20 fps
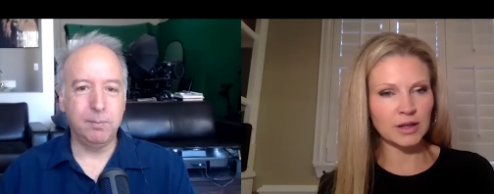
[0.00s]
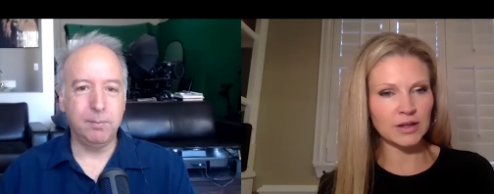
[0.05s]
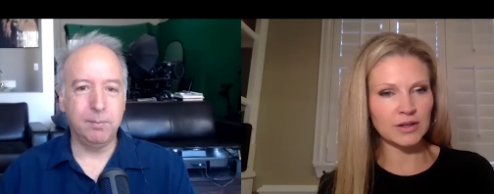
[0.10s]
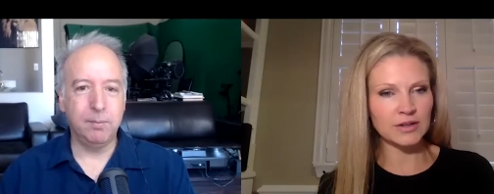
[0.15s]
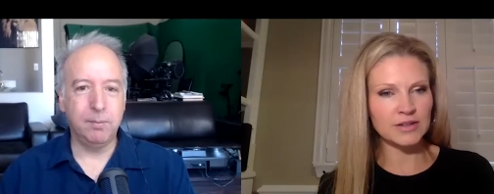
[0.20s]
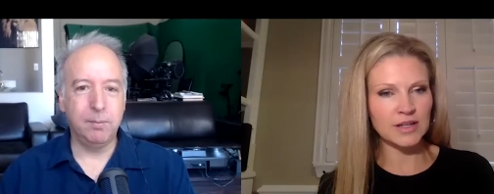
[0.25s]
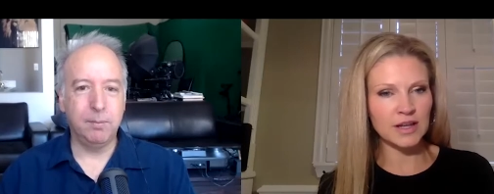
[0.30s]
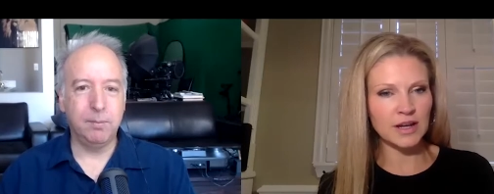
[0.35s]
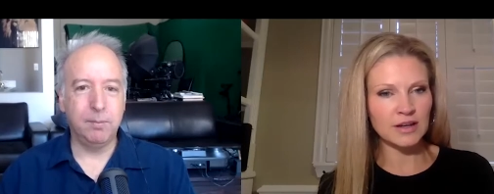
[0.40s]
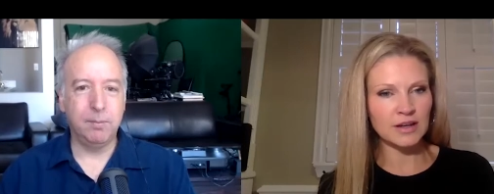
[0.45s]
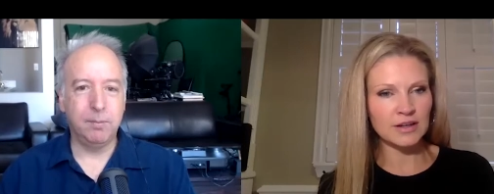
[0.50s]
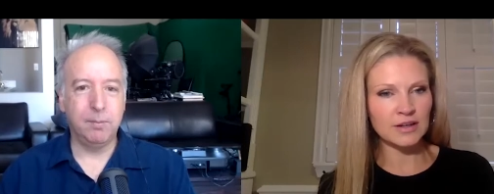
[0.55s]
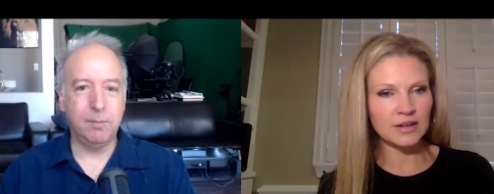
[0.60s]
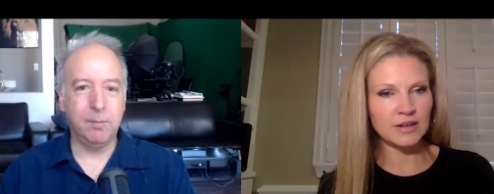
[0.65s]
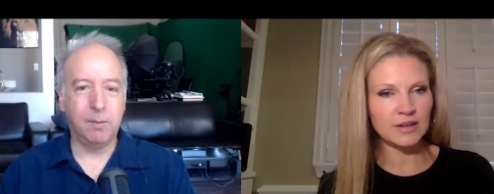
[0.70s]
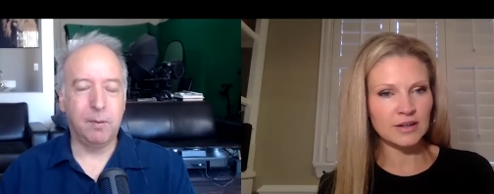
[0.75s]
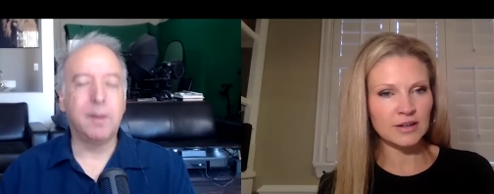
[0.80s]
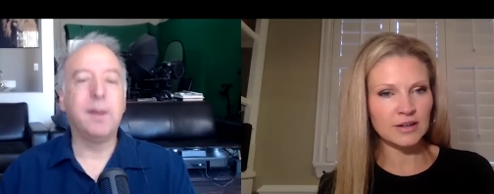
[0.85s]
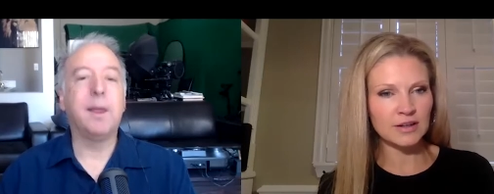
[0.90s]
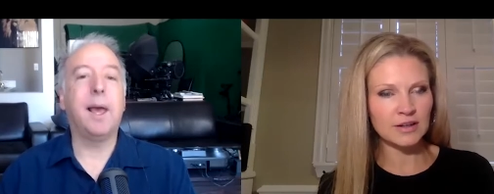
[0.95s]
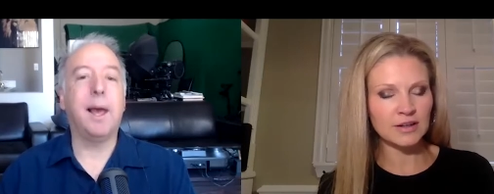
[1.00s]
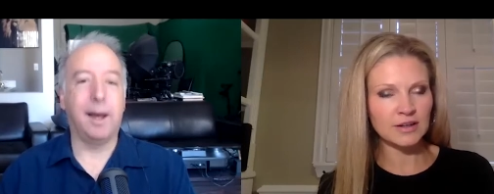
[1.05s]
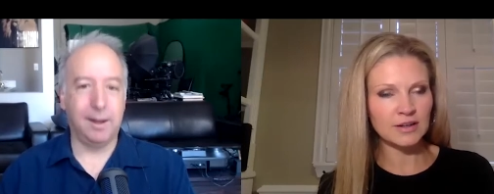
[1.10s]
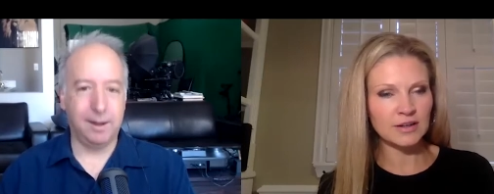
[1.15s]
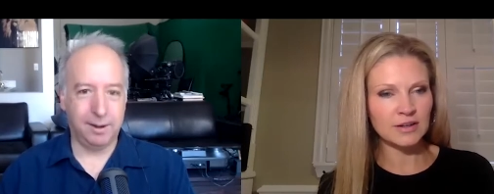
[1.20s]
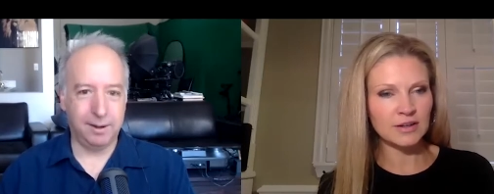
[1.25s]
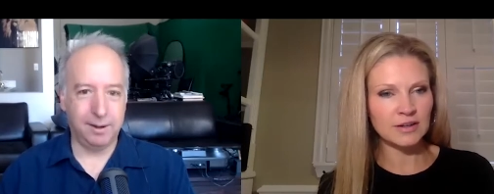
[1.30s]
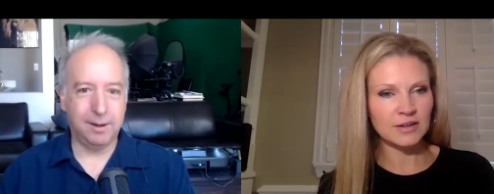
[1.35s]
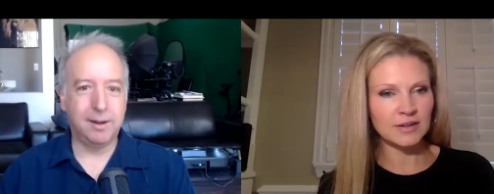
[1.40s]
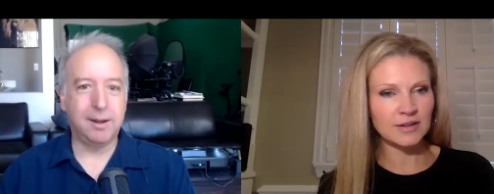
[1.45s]
Speaker 1: Air set?
Speaker 2: Yeah,
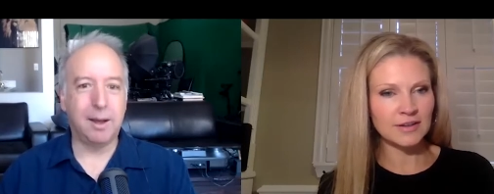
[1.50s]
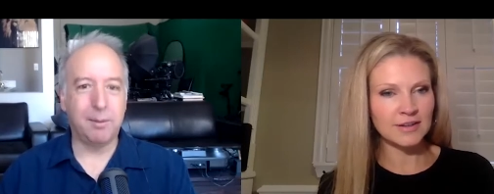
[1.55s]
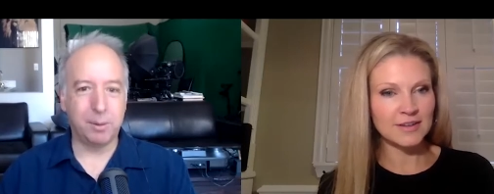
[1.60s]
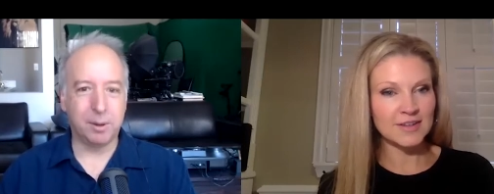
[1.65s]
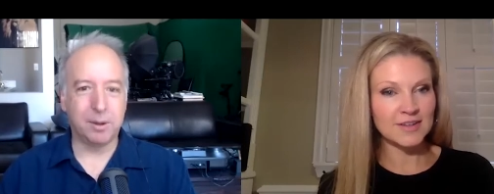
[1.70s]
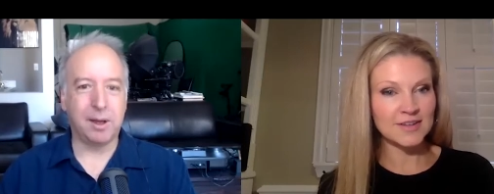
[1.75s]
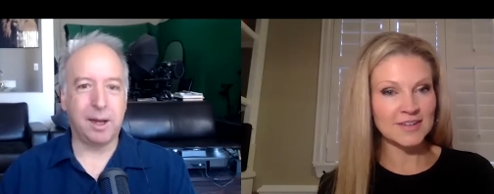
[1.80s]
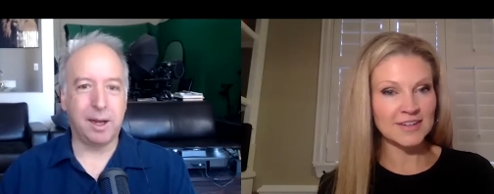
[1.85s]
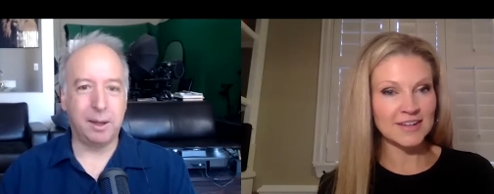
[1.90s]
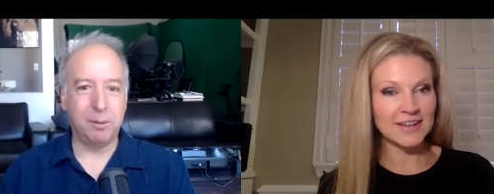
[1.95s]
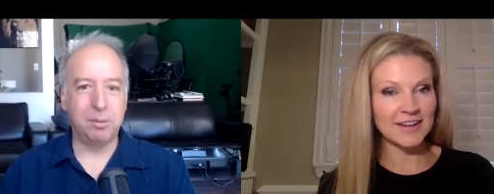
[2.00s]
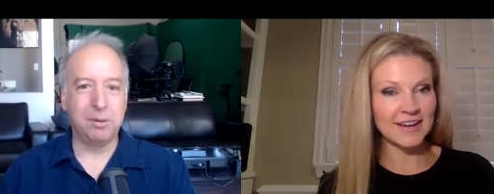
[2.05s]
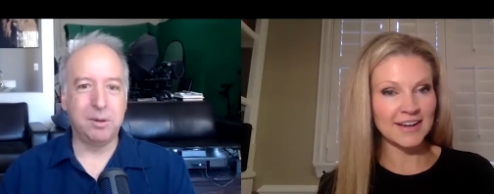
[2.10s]
a couple times.